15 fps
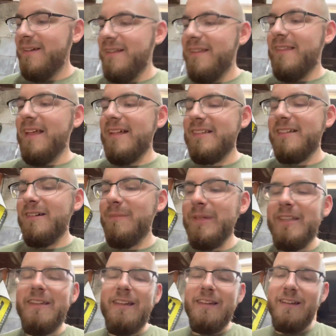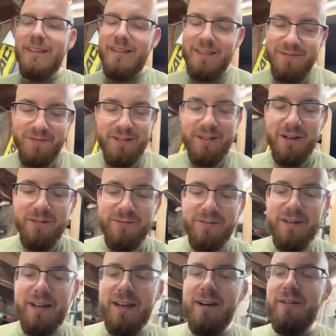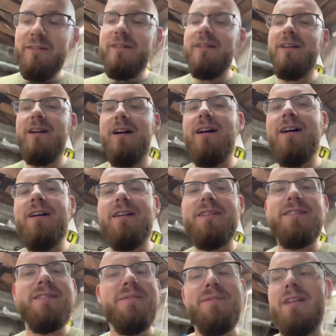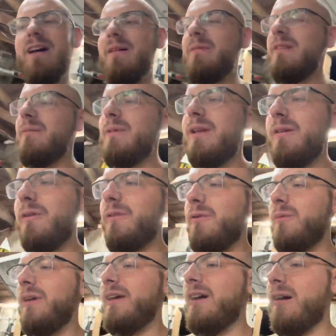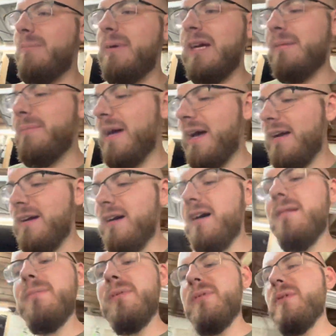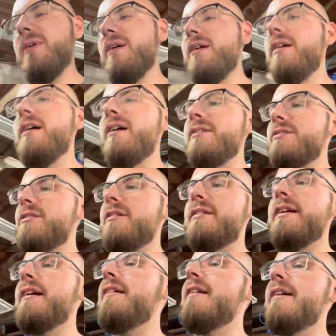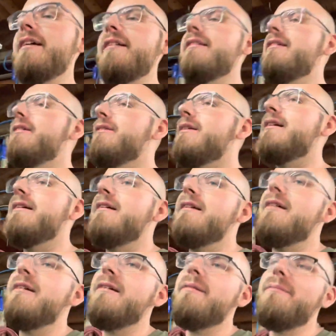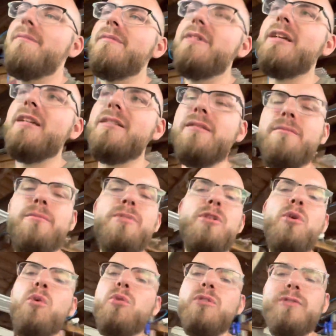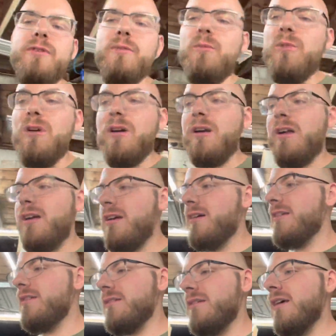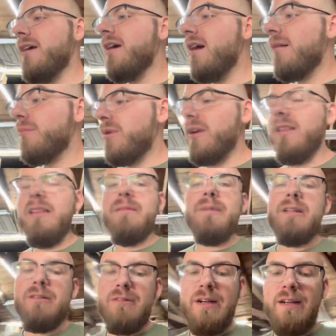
that's going to be the end of this video for now. Sometime in the middle of the week I'll pick back up. I'll start tearing into it, get some tools from work, because pretty limited right